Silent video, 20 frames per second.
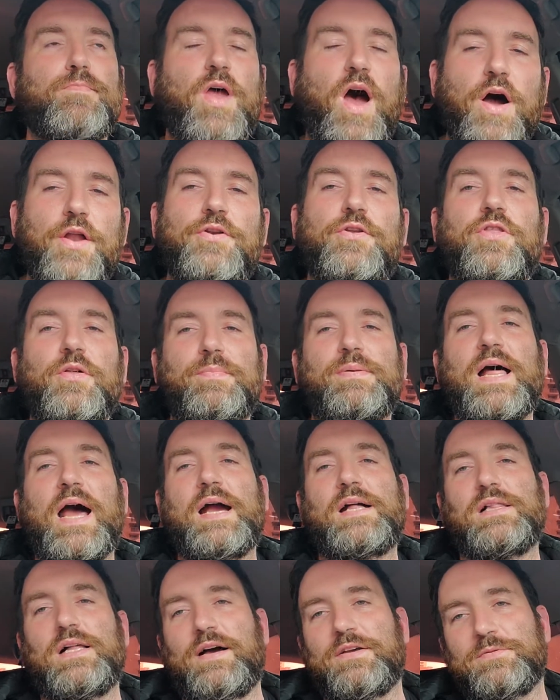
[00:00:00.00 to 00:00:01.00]
under the
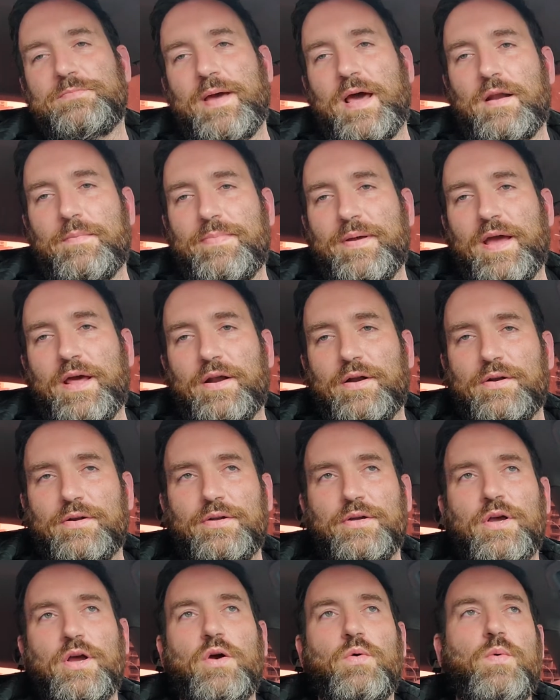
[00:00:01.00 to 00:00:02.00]
Black Lives Matter banner,
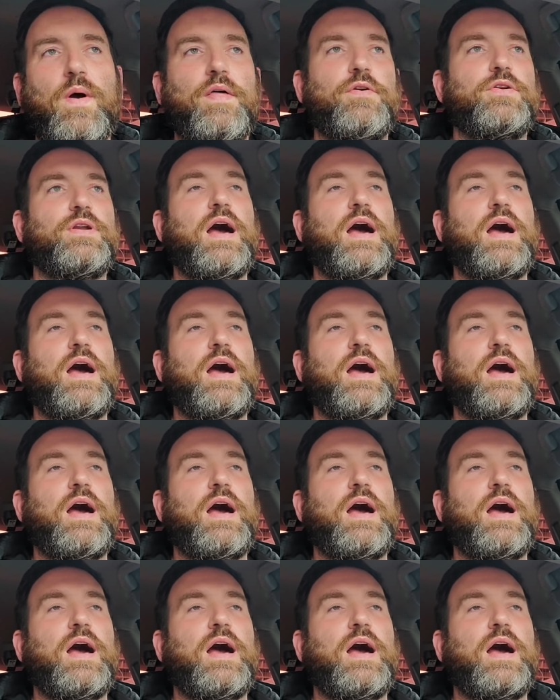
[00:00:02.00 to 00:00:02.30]
whether